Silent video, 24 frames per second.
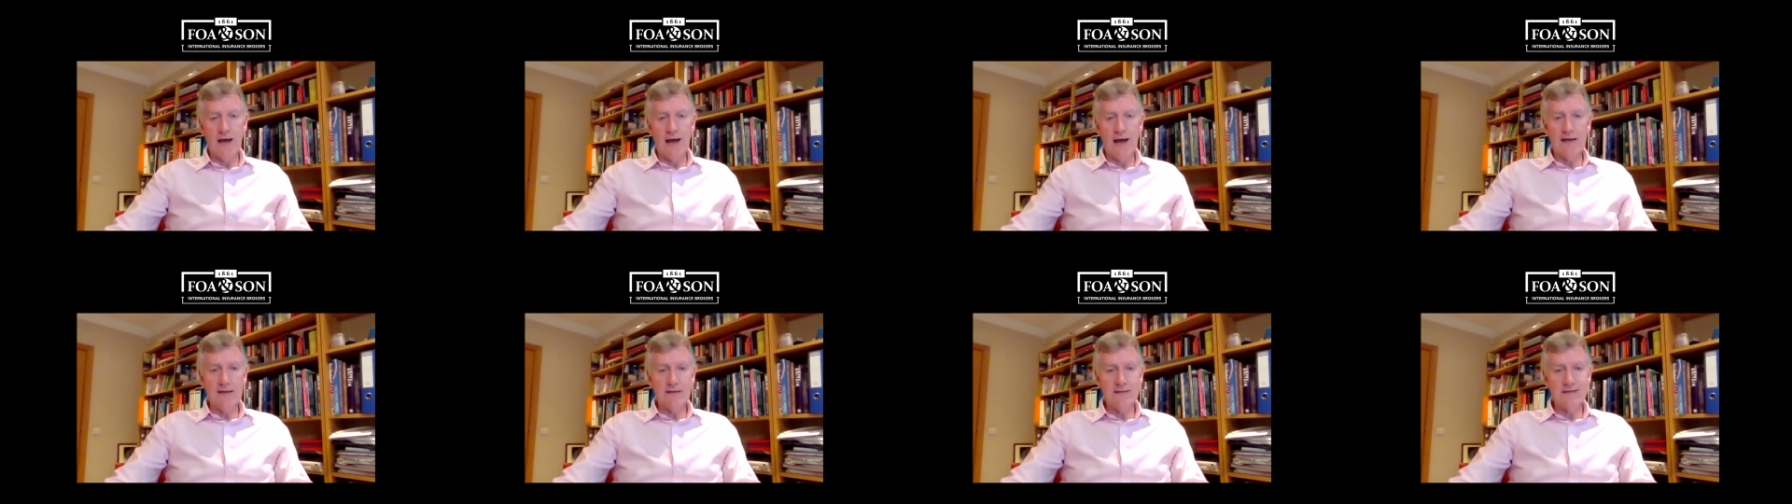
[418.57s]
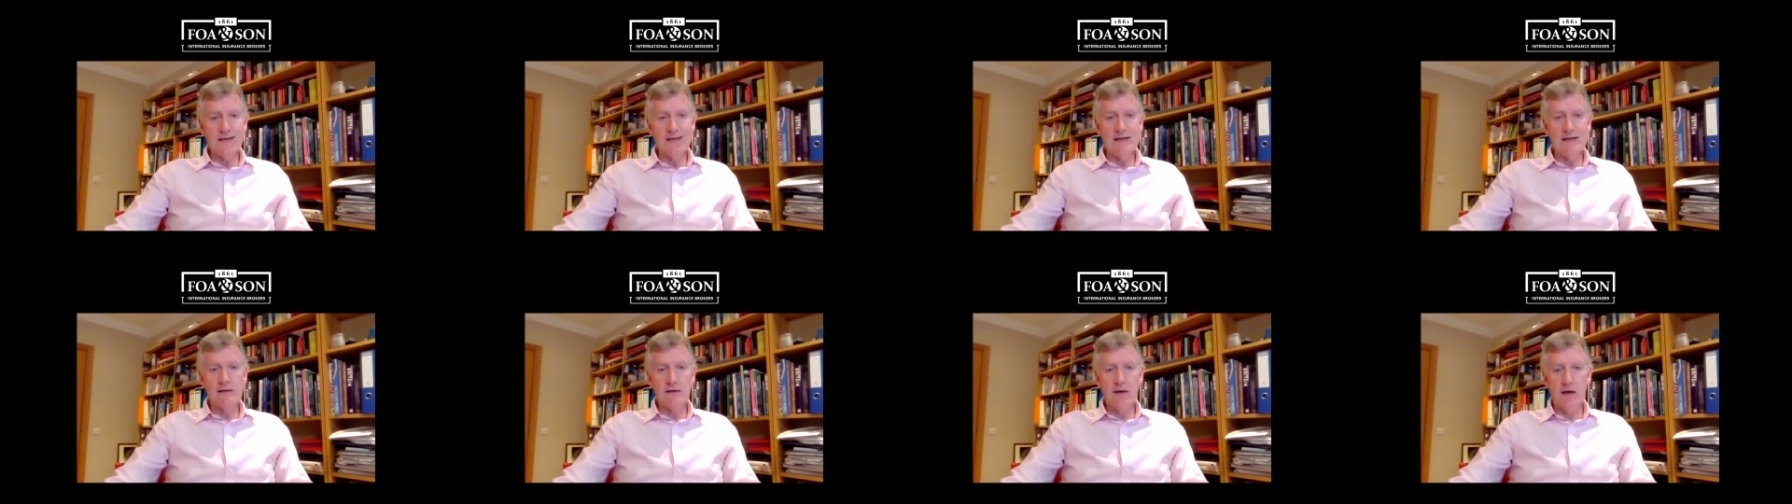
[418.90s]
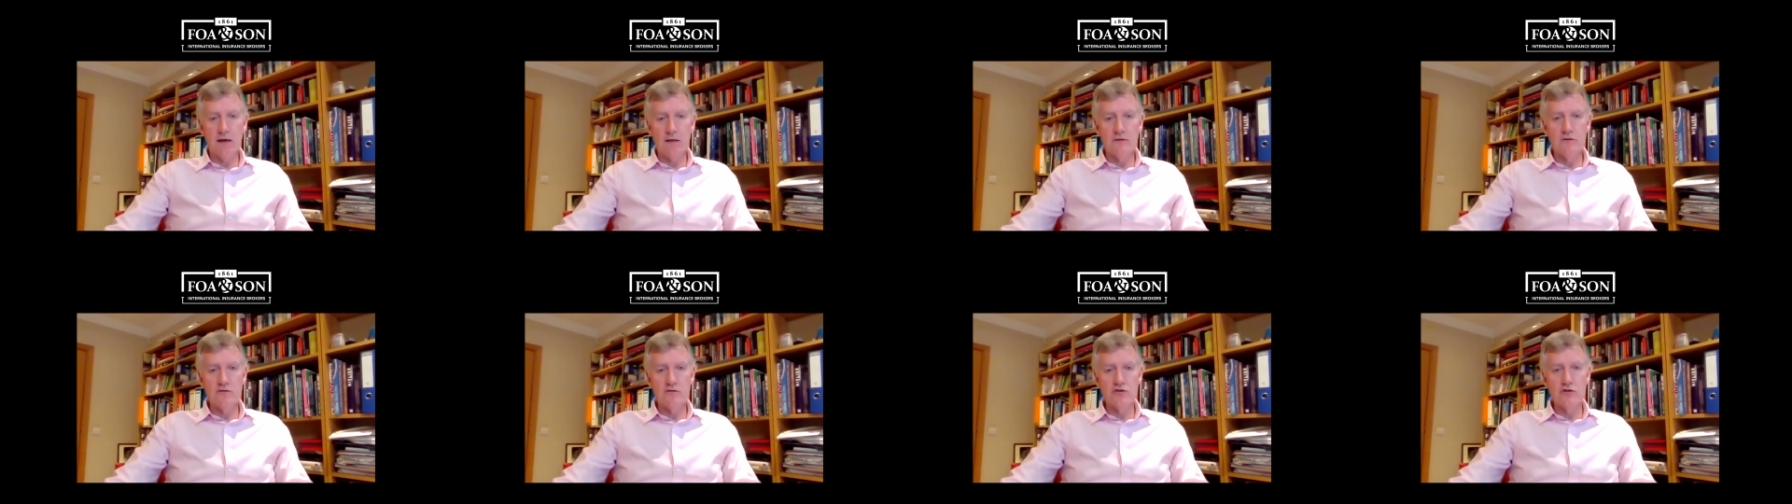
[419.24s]

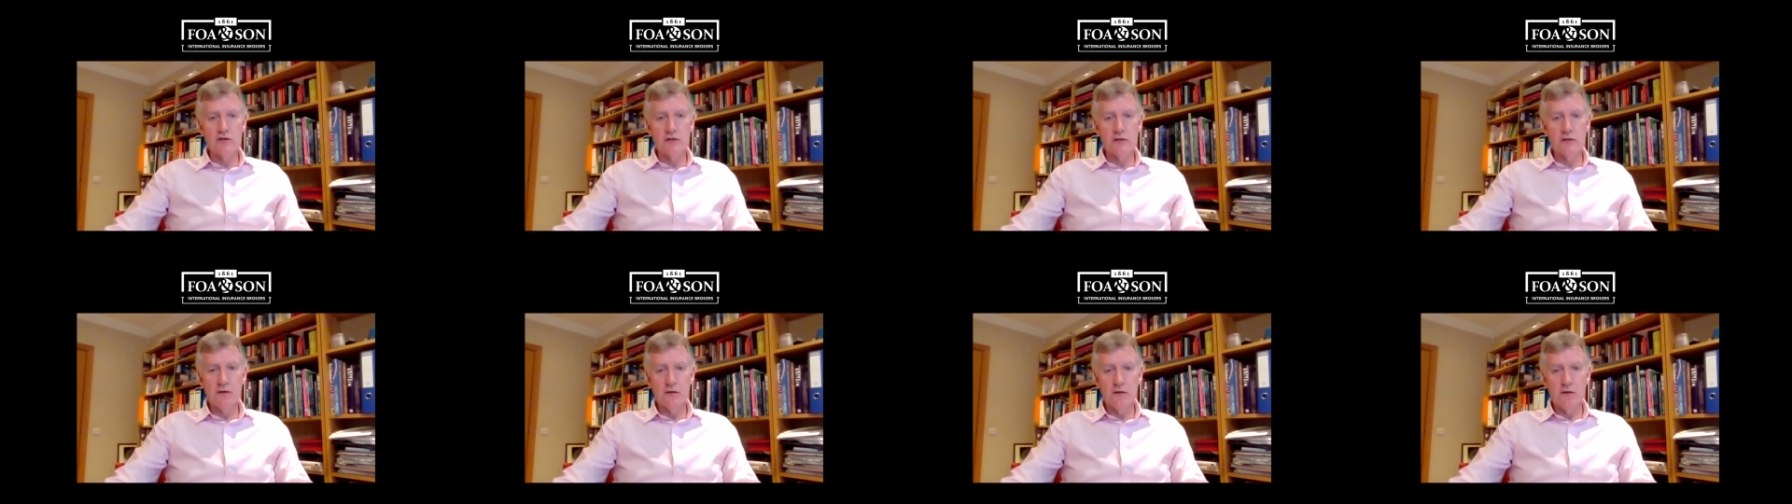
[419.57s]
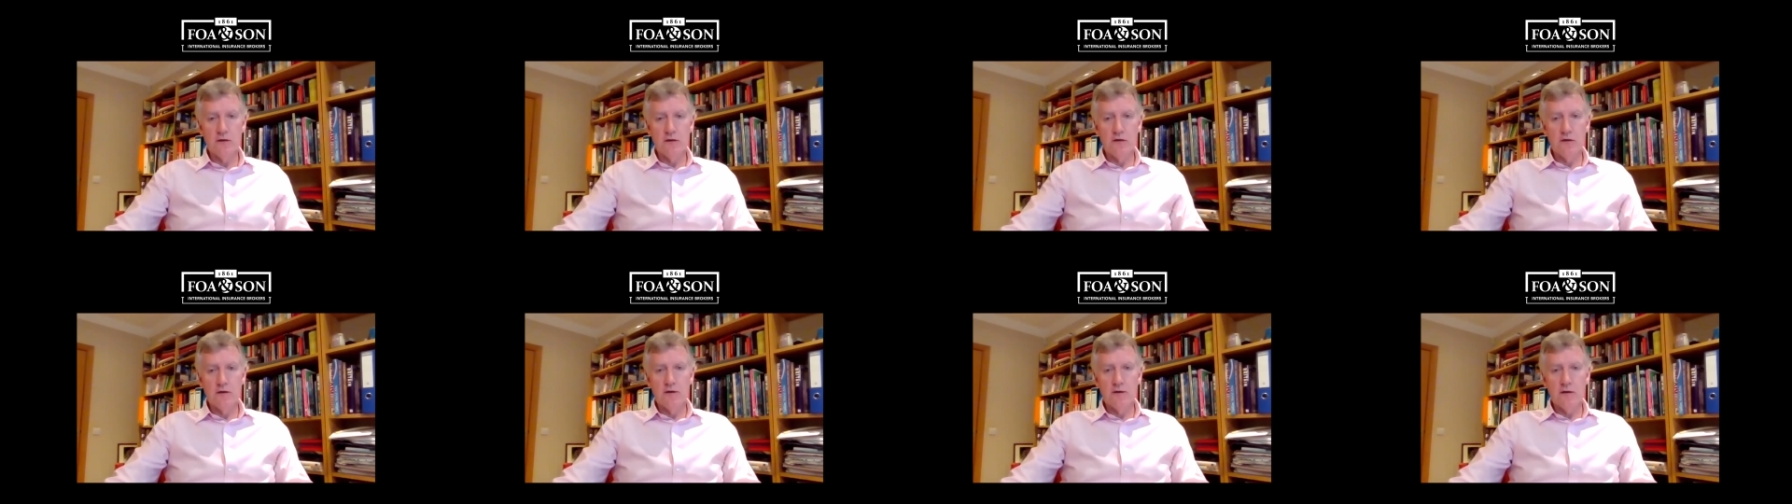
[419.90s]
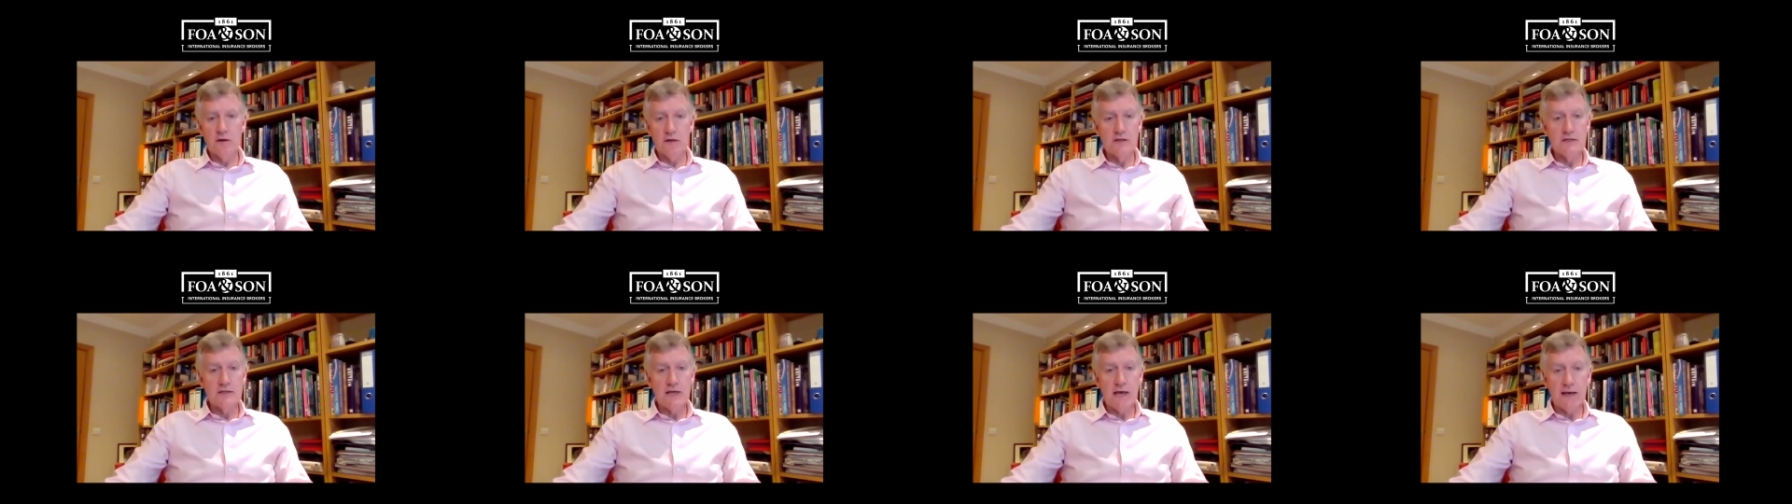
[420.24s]
1,800
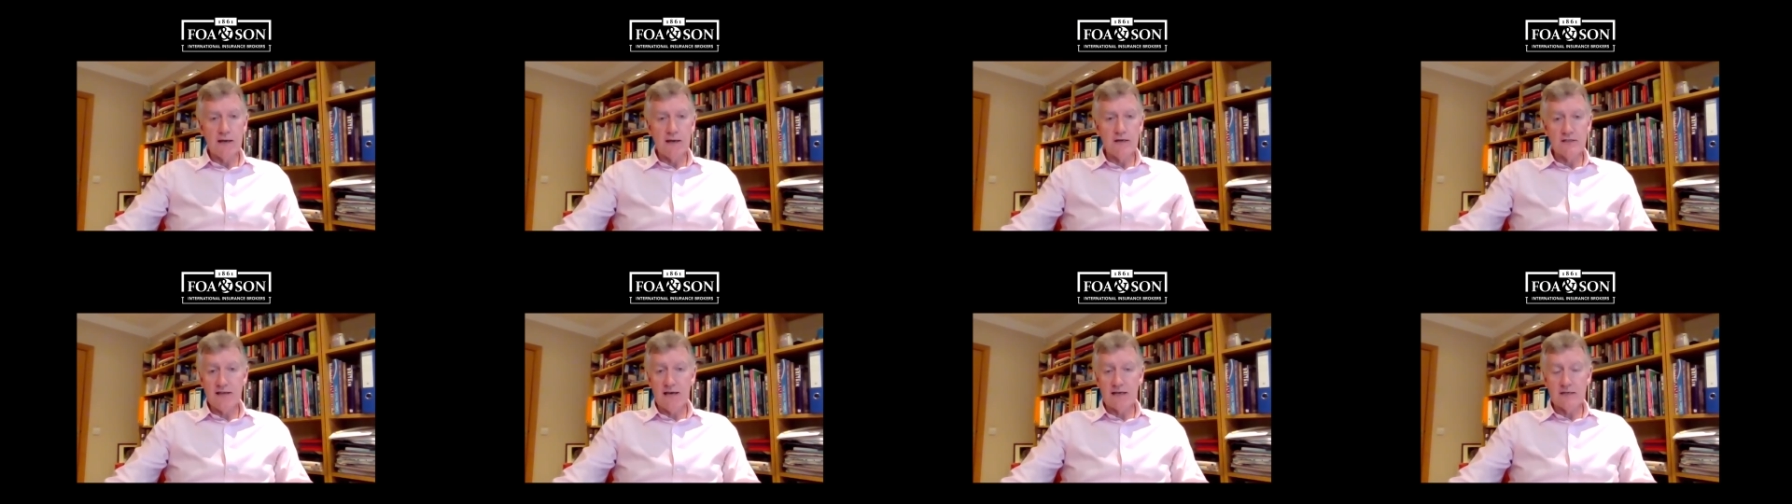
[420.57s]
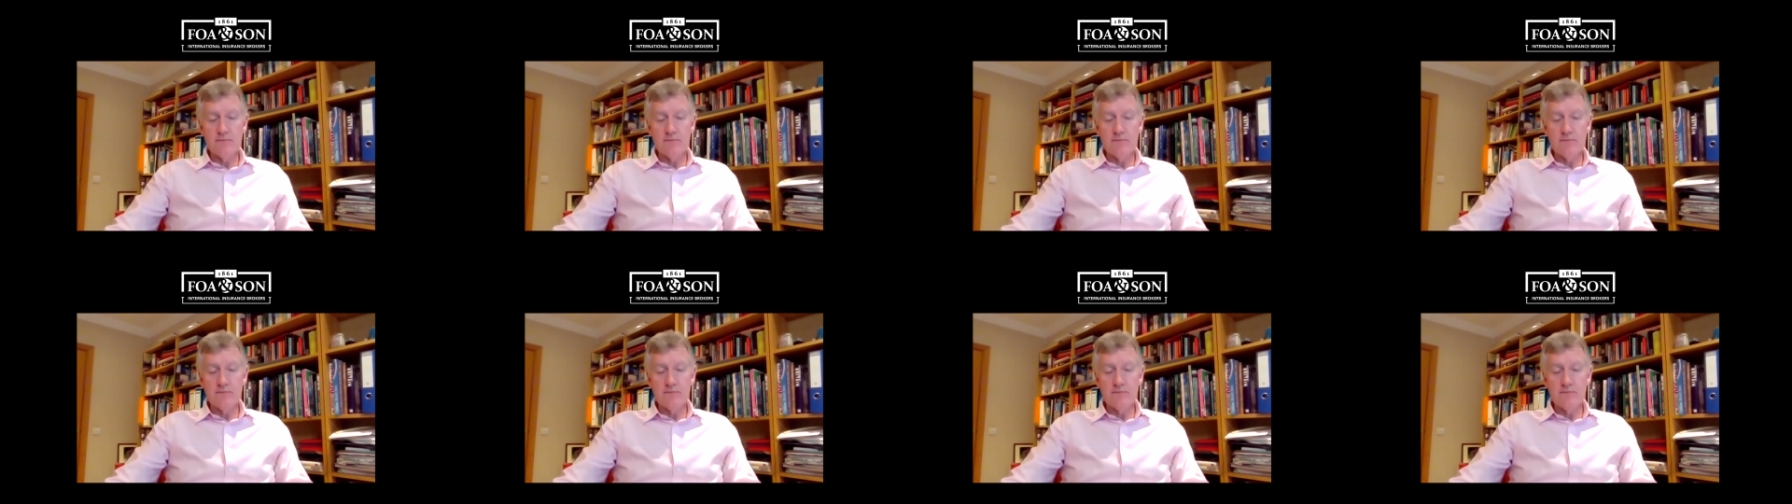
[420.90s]
containers. That's